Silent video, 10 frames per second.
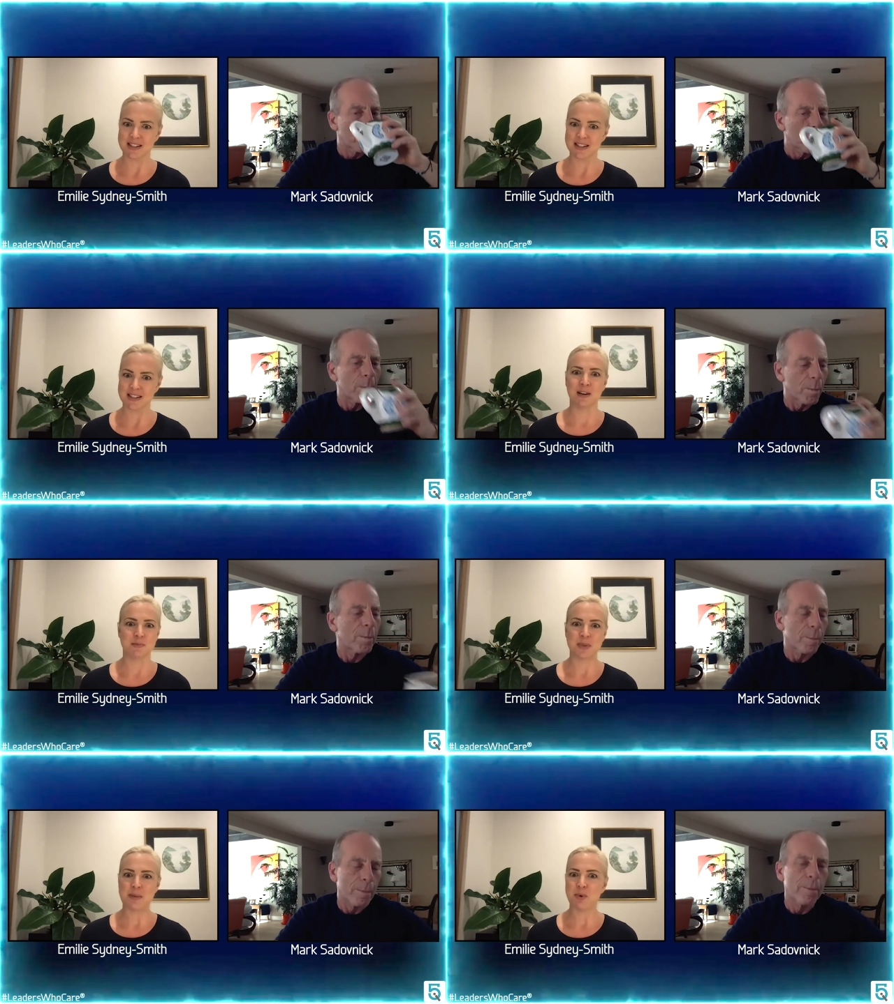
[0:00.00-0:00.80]

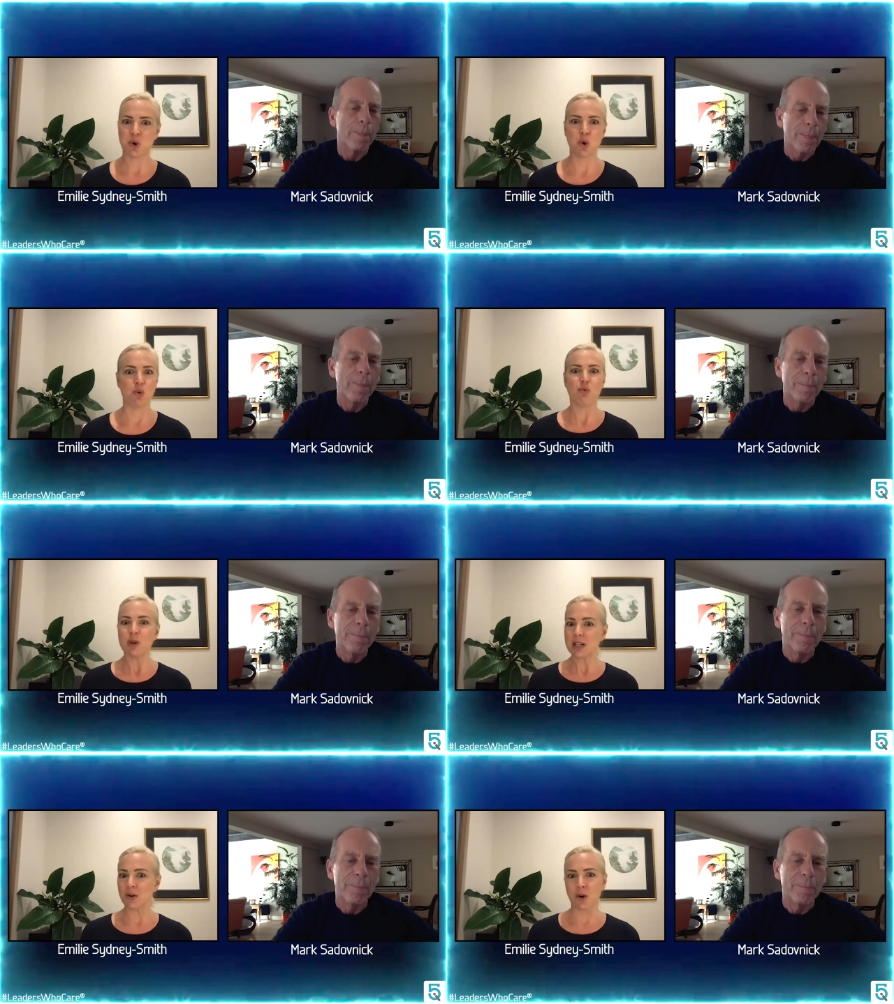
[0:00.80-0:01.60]
Speaker 1: Um, people who are
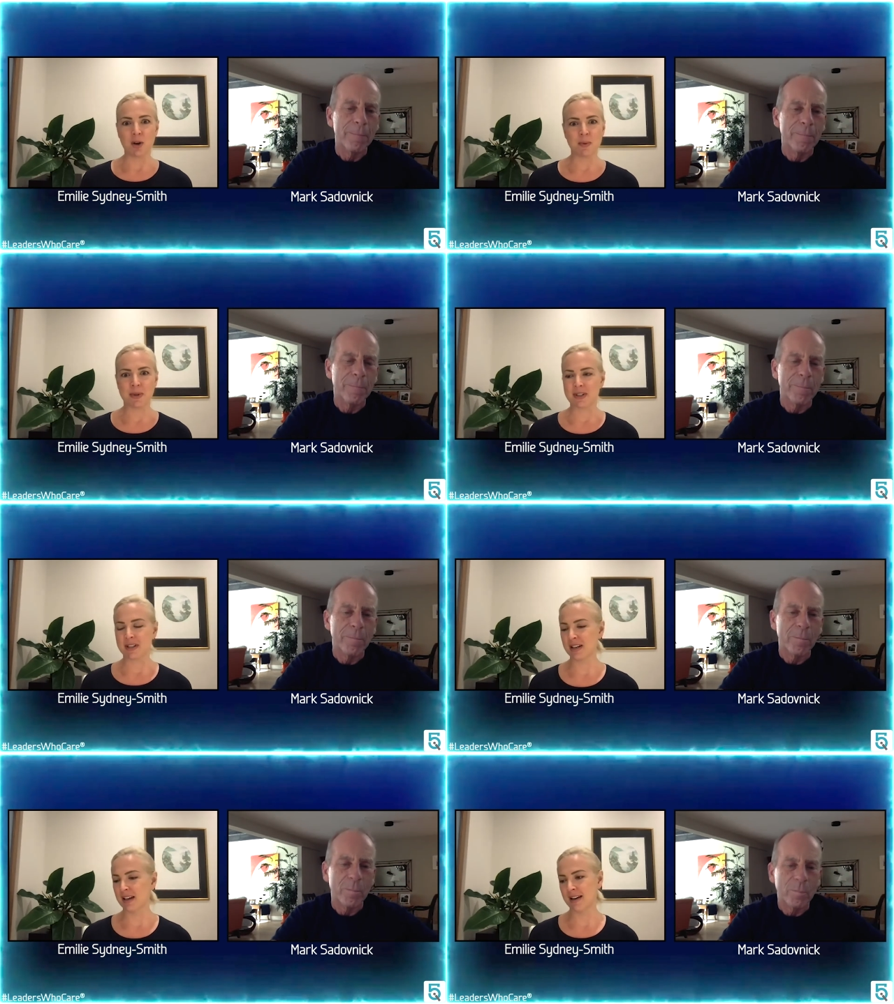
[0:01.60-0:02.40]
really
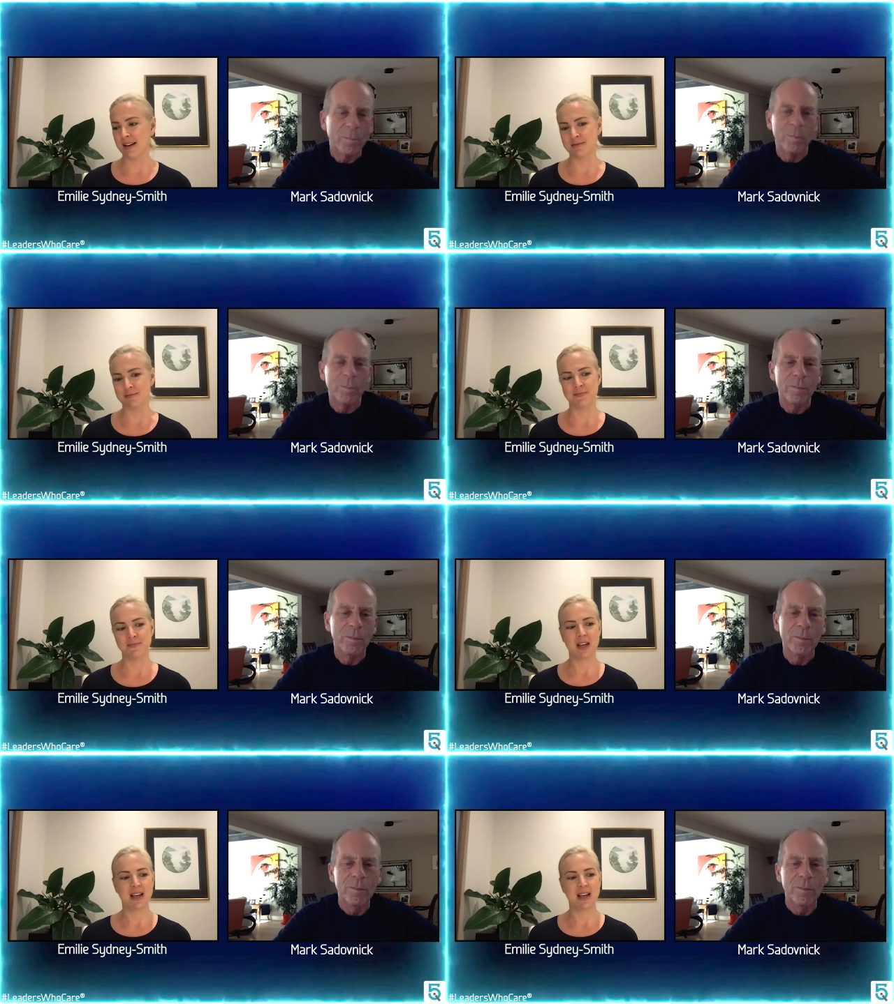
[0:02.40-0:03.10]
open, um,